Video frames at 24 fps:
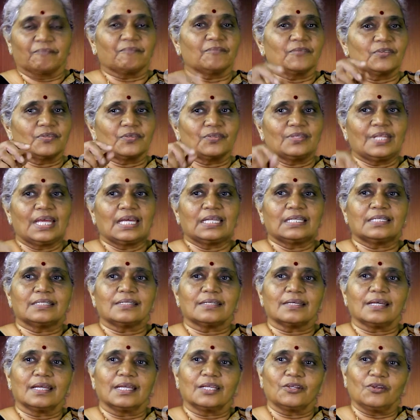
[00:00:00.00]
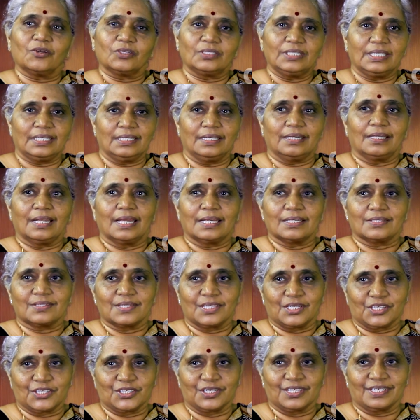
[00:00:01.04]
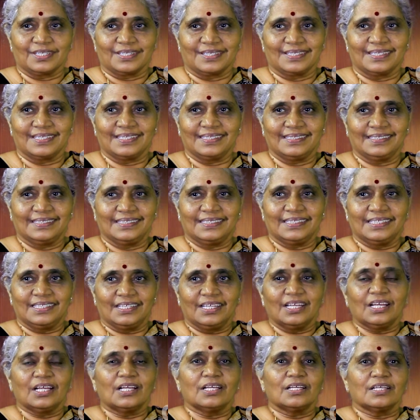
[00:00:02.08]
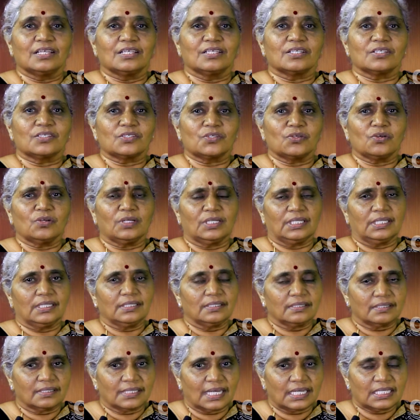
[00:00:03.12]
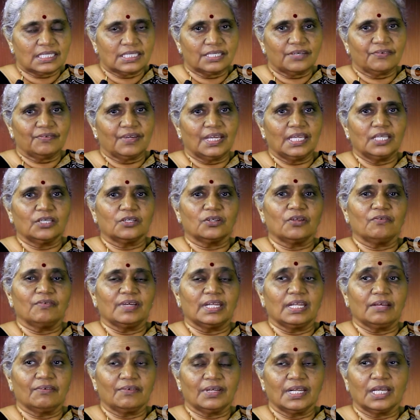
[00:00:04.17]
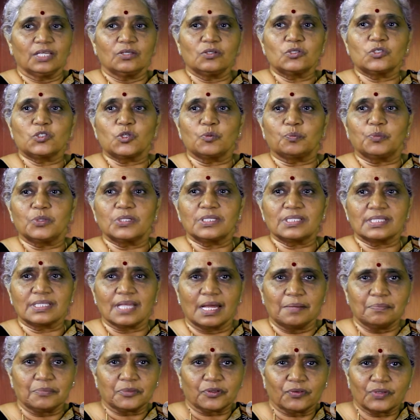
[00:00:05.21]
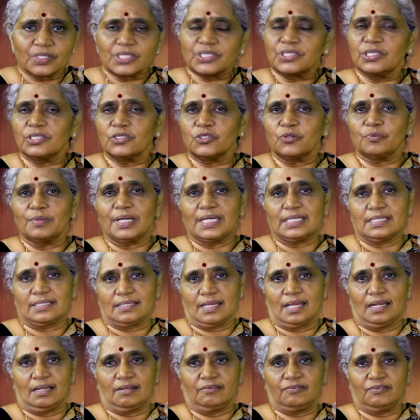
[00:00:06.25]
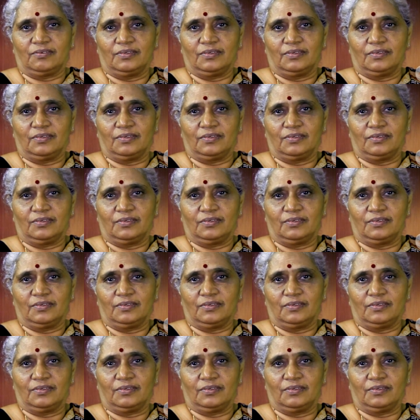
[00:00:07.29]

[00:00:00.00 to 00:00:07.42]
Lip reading: So that I got the realization. So in such a way, you know, whenever I used to put some question to myself,